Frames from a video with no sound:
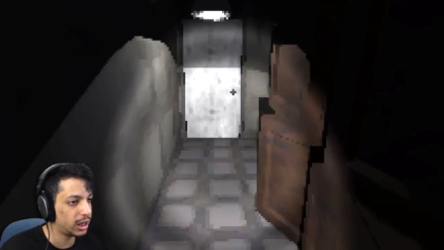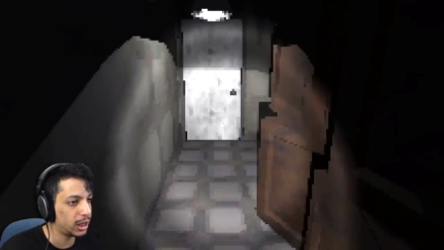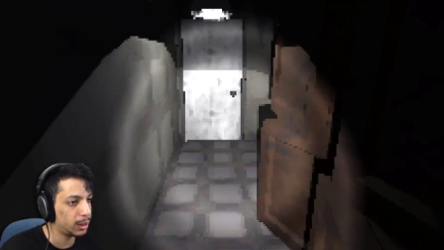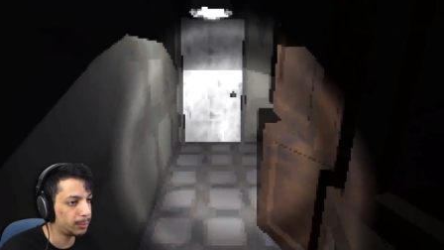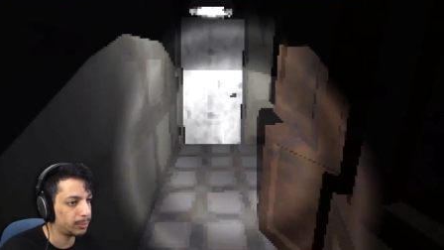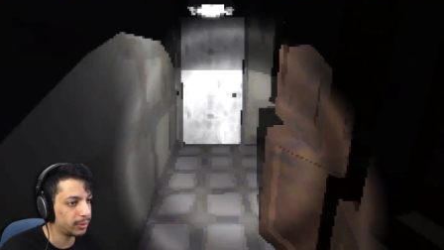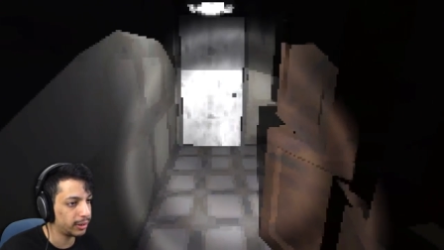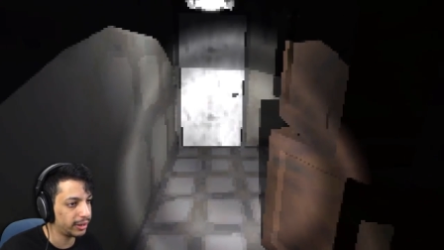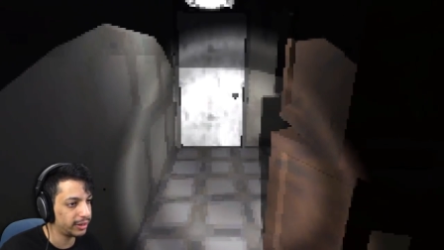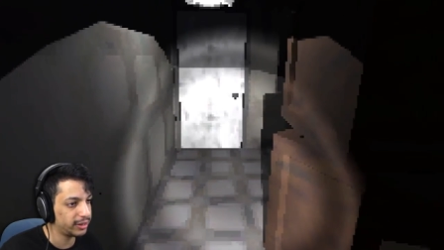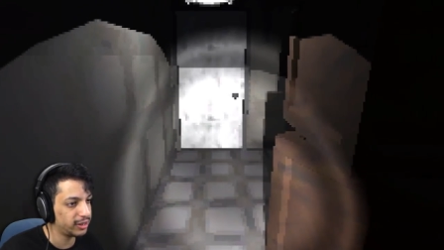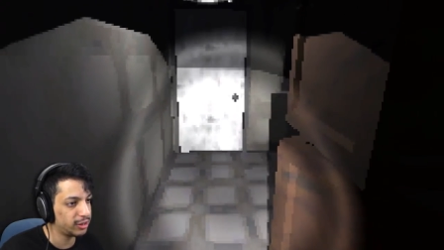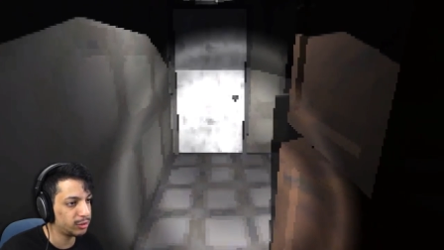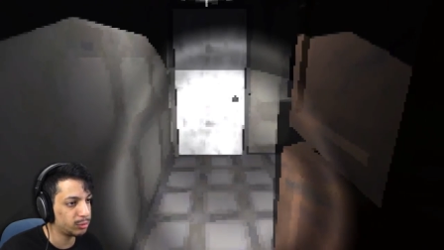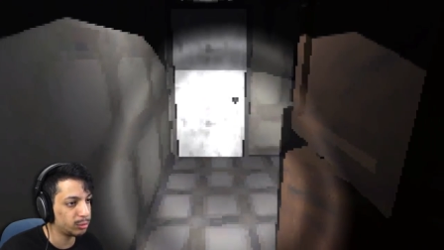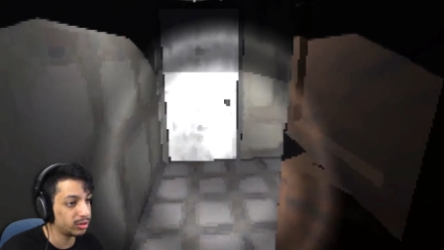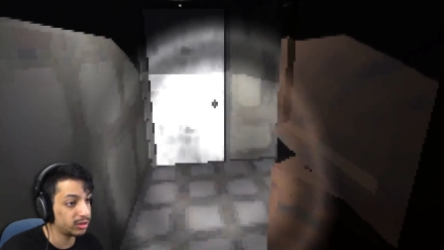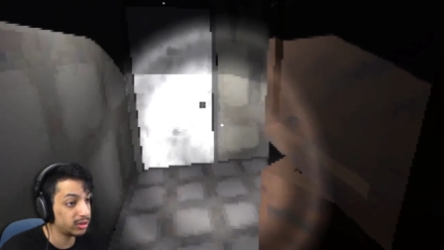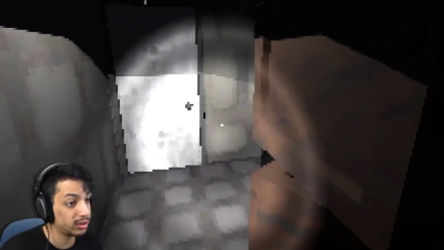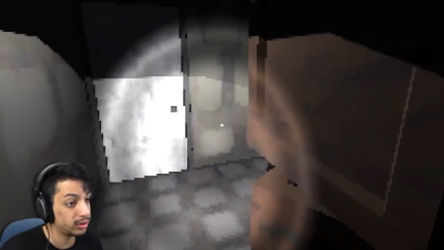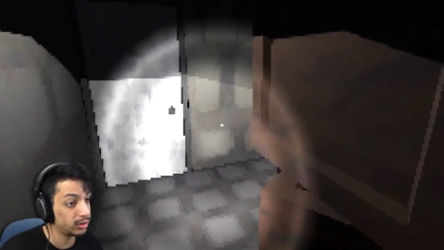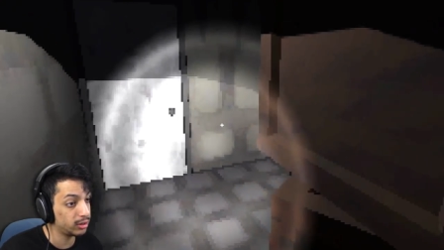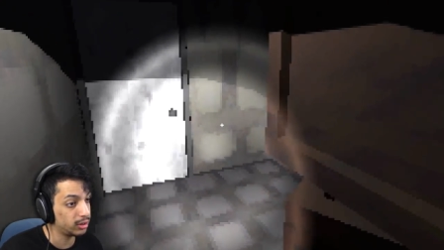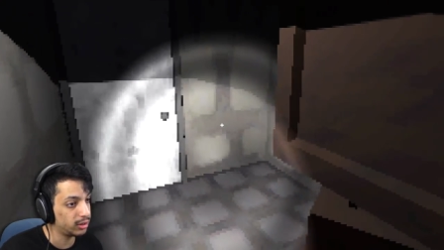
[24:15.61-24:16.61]
I played, this
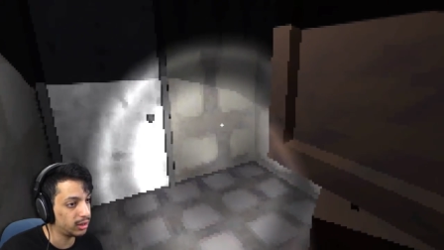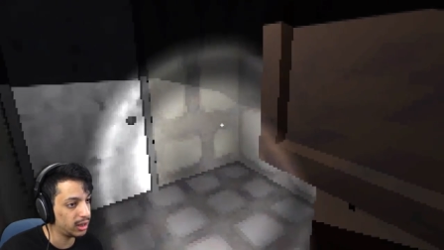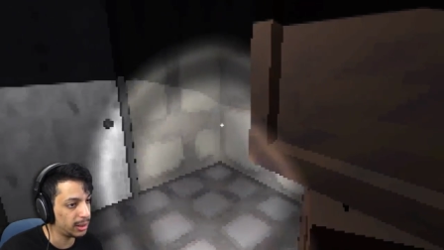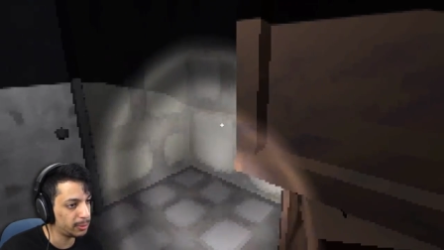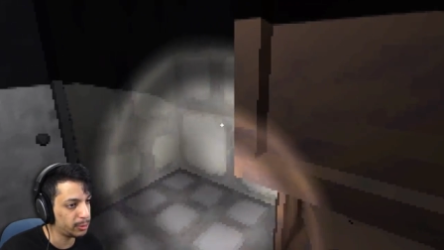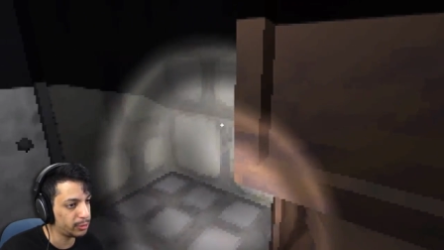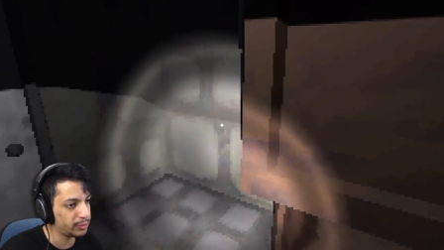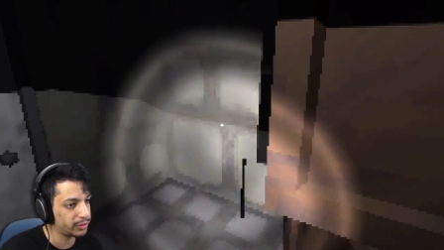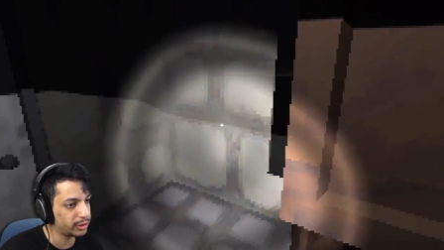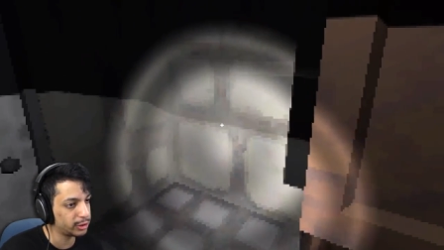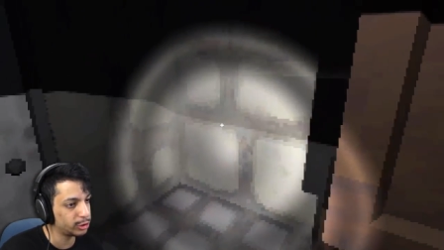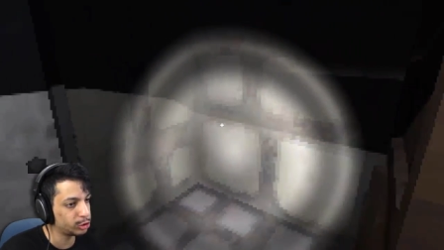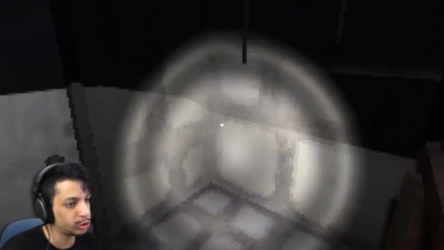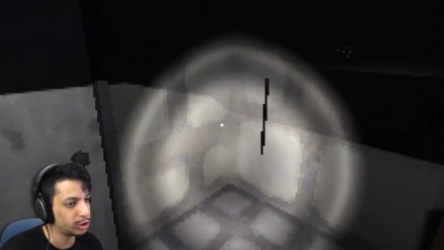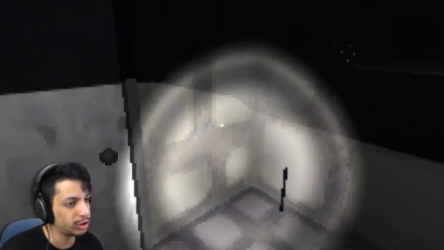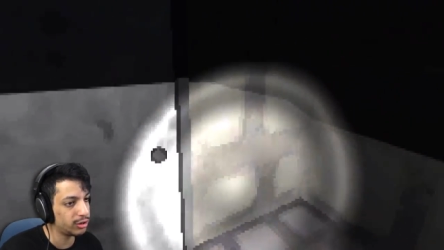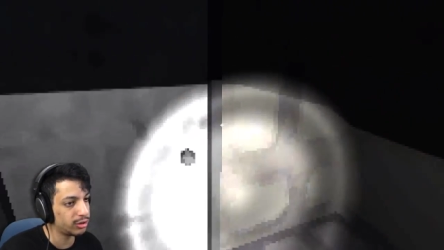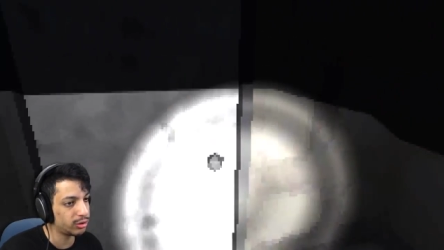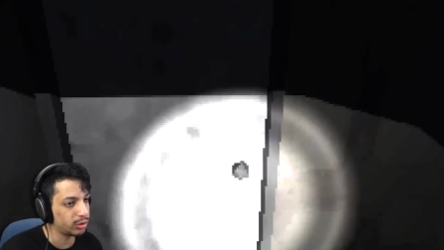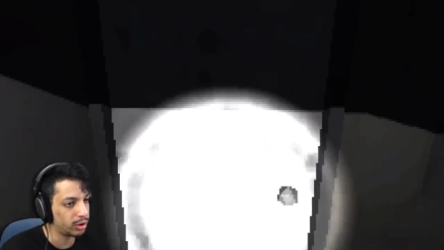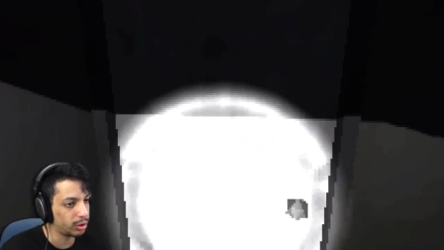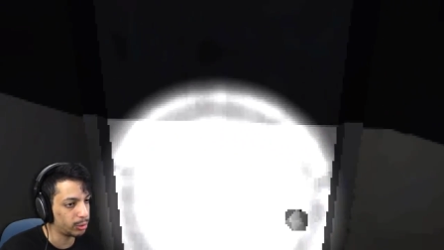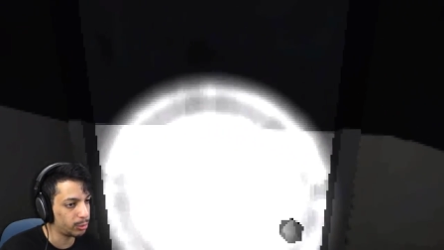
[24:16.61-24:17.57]
was in the demo version, so I